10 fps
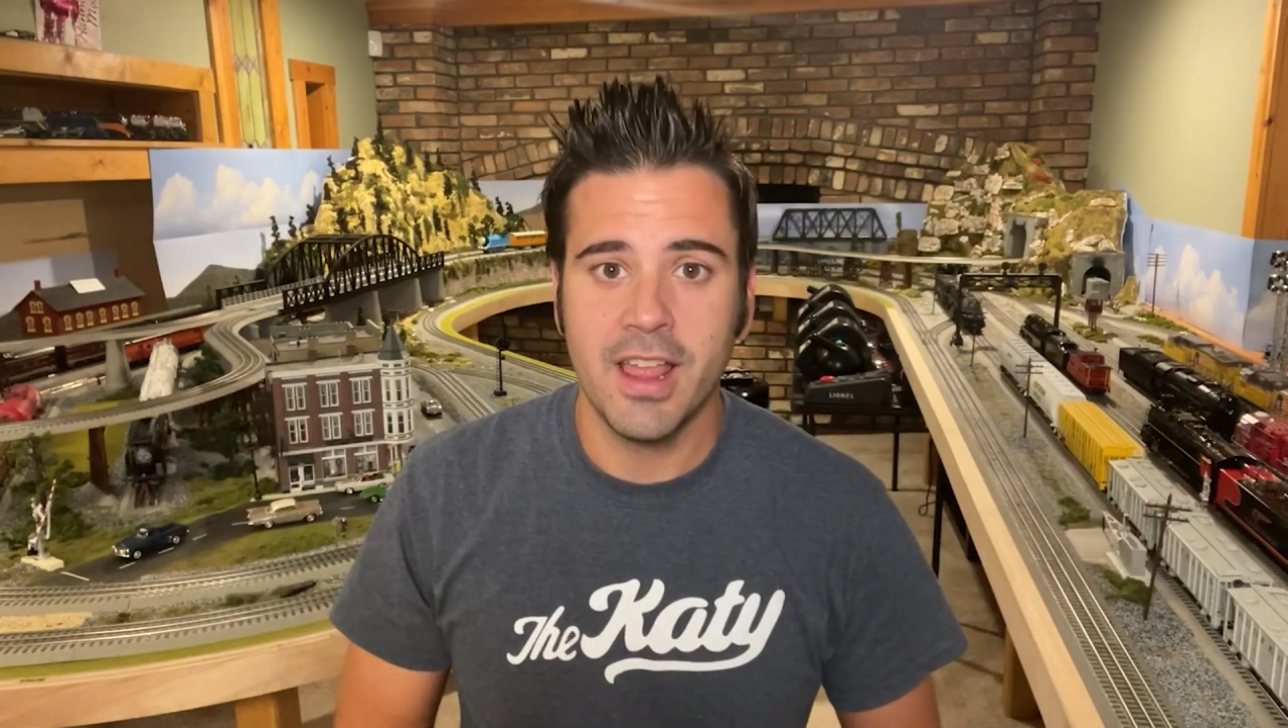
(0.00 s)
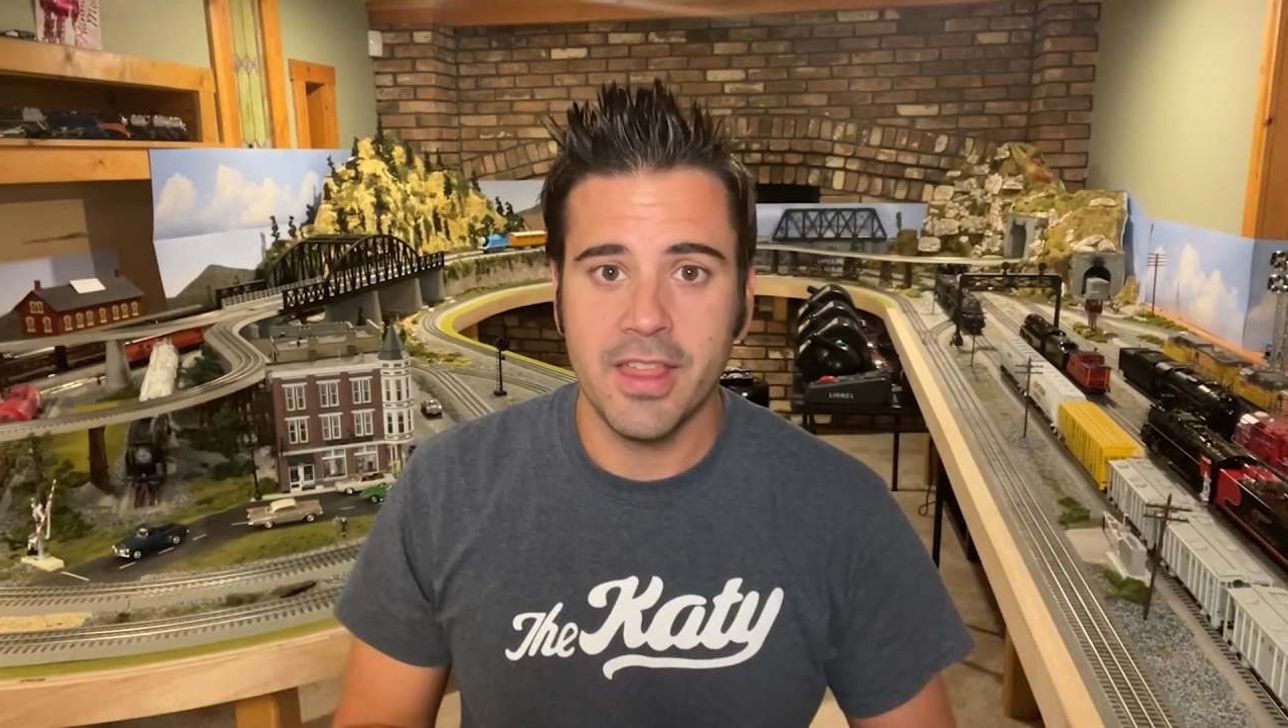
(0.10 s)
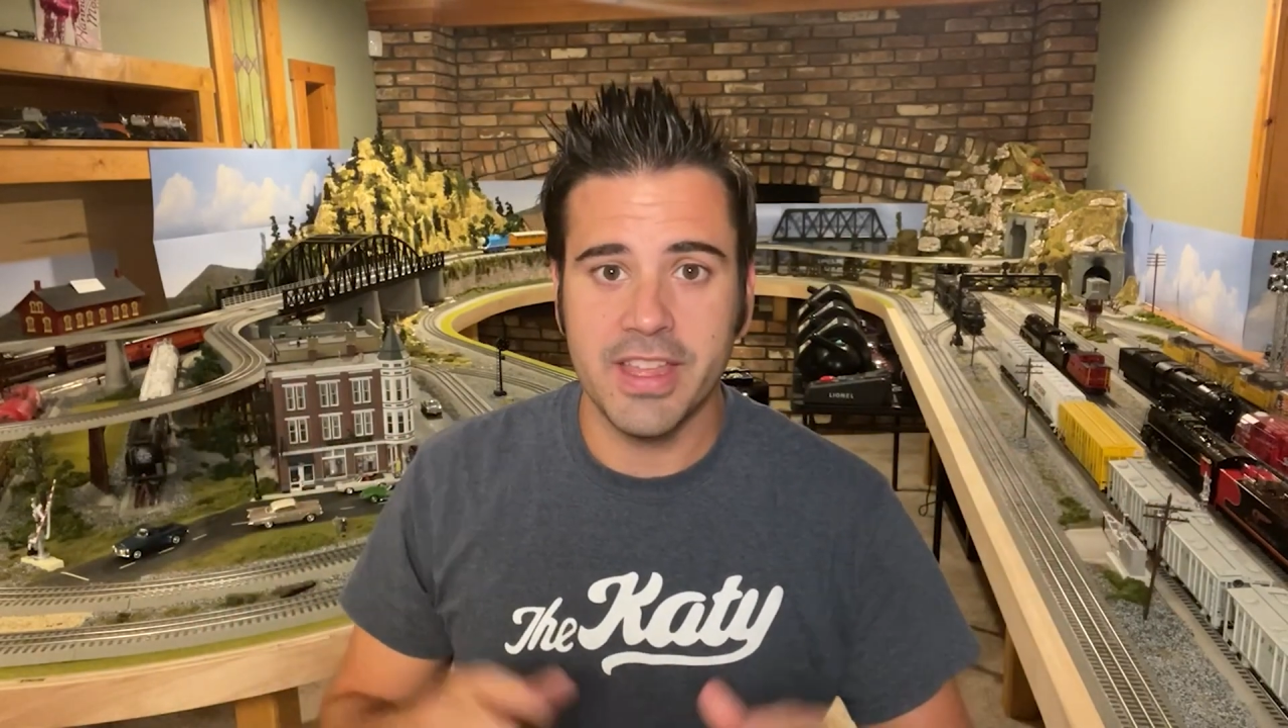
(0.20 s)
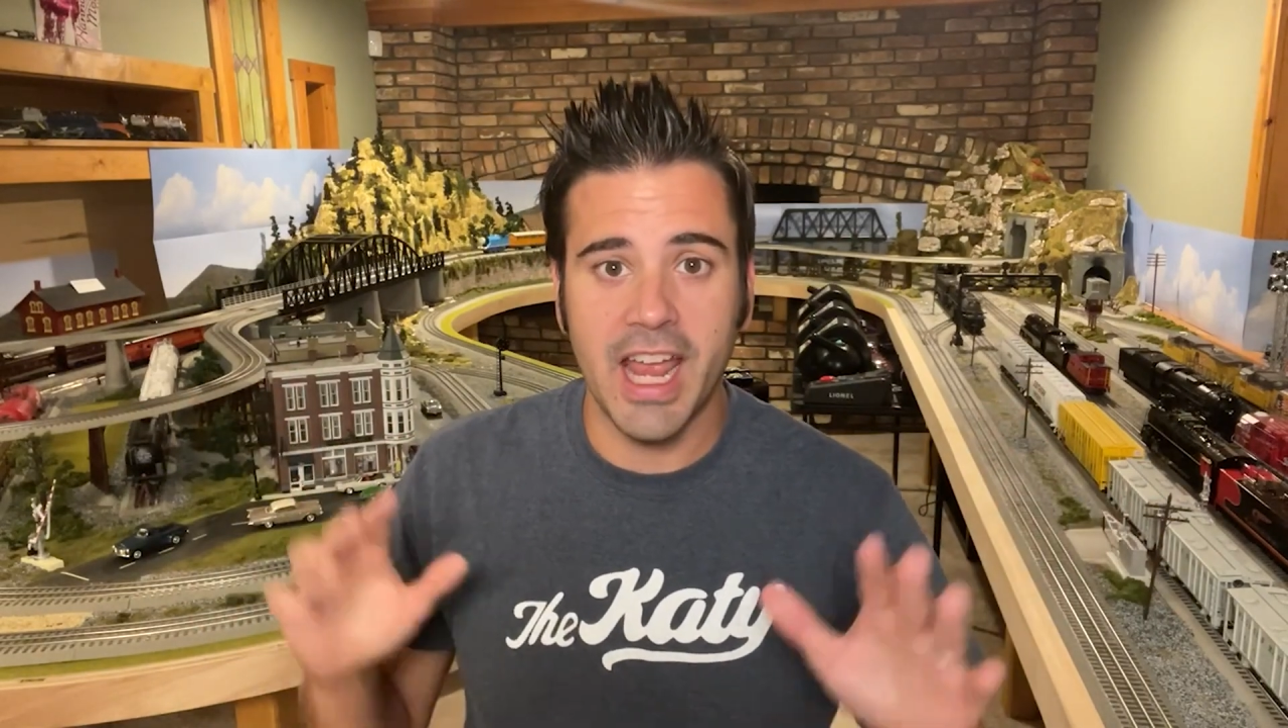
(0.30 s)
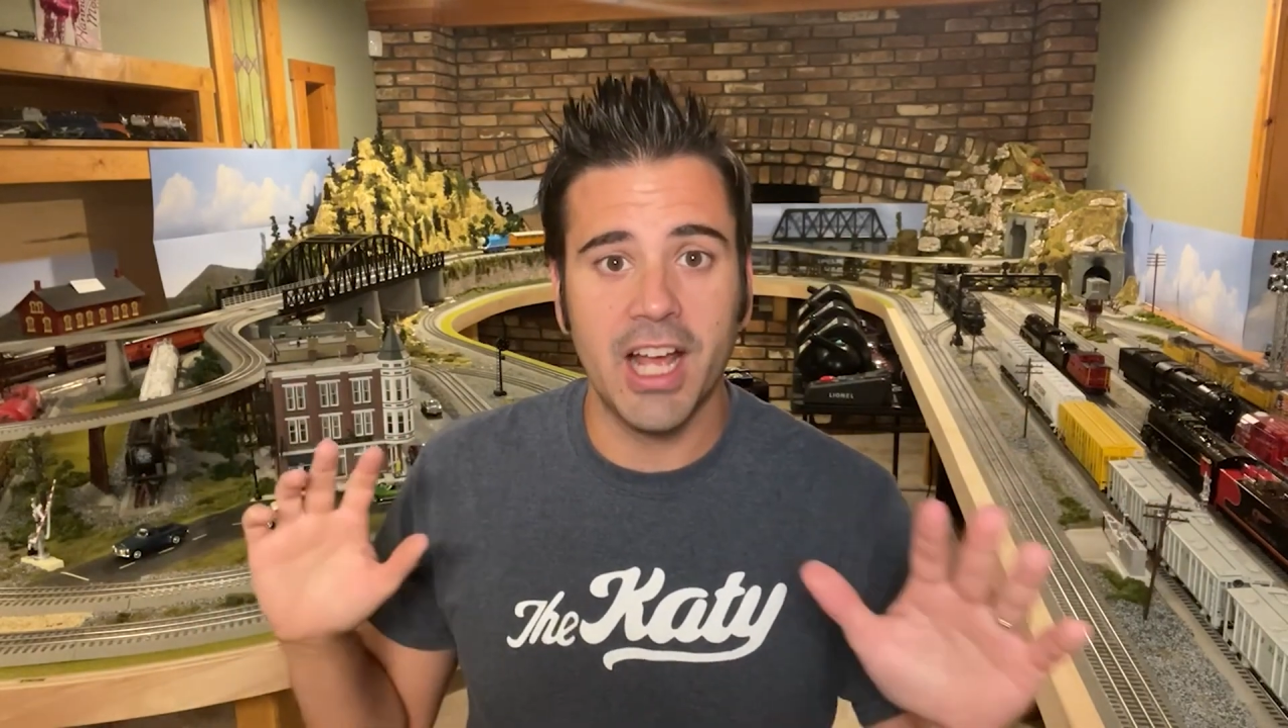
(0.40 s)

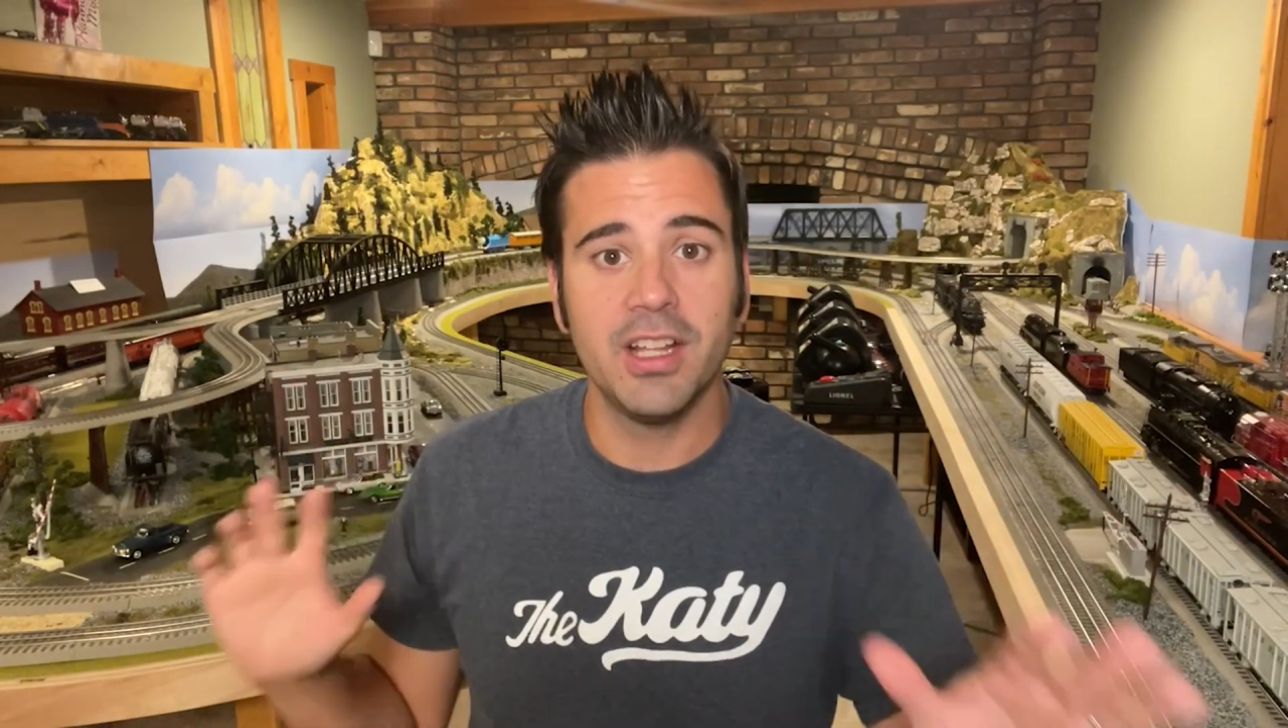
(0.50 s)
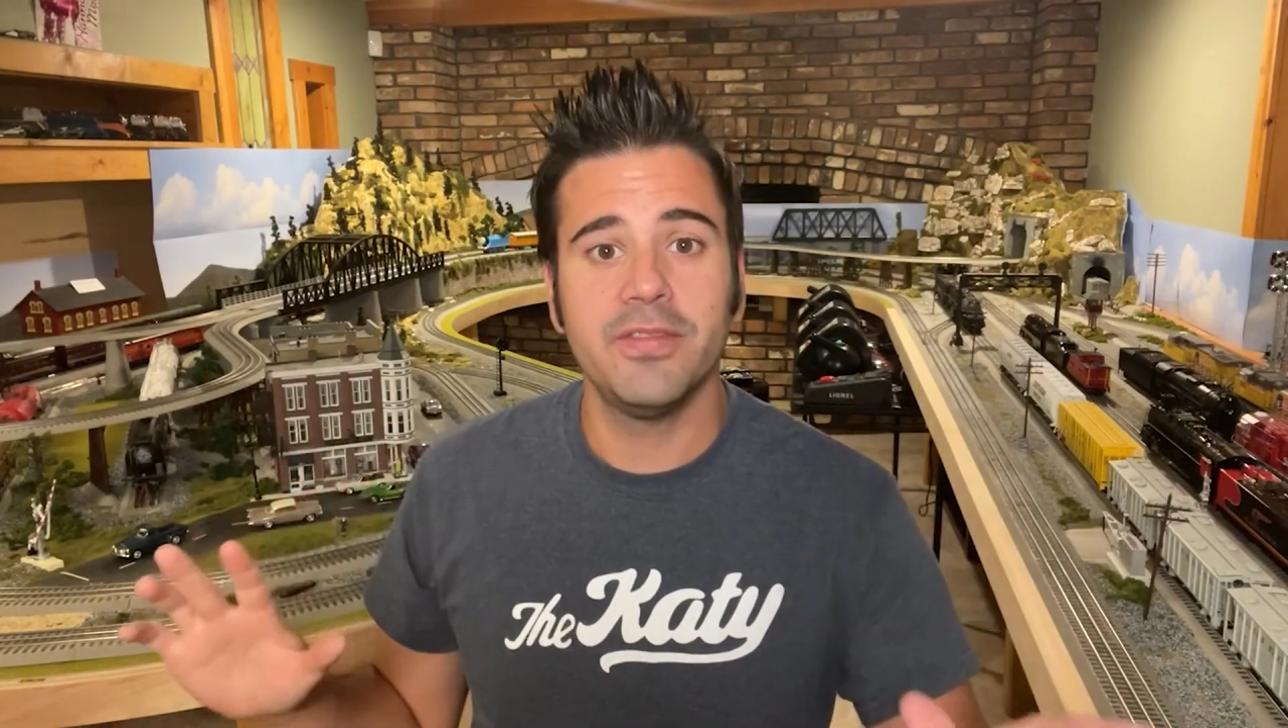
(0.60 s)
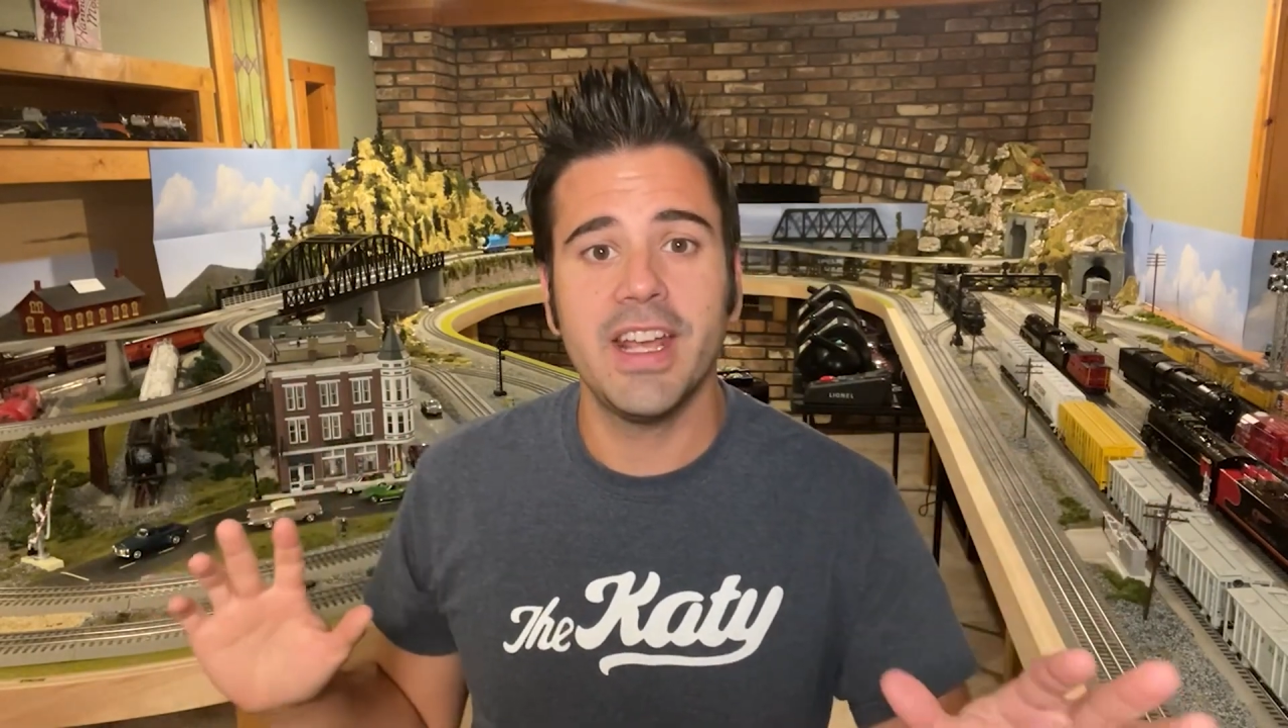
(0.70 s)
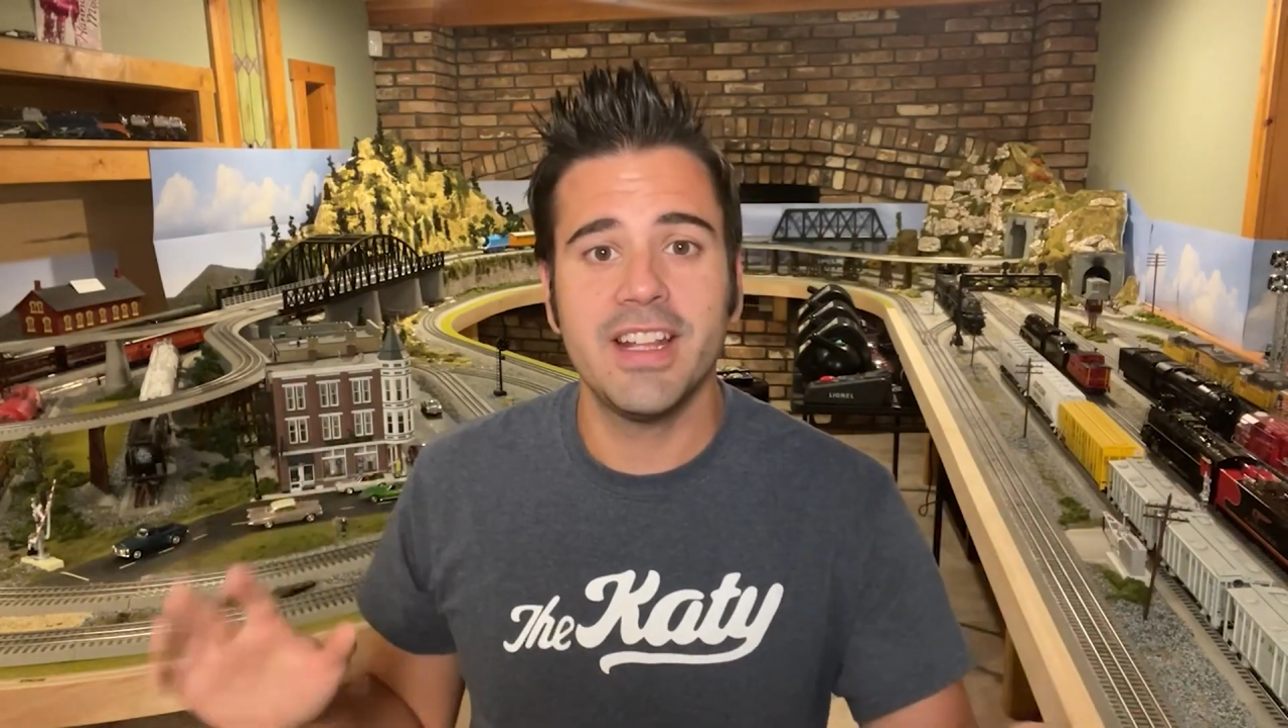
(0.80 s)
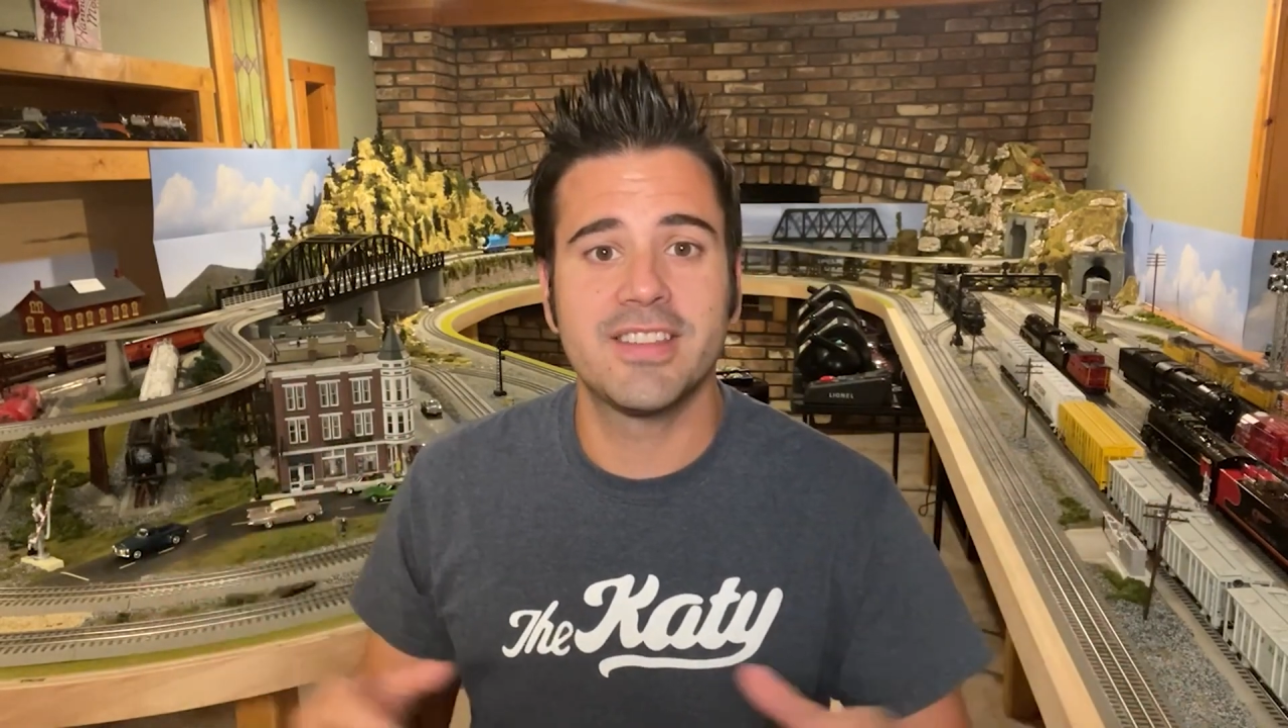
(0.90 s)
the elevated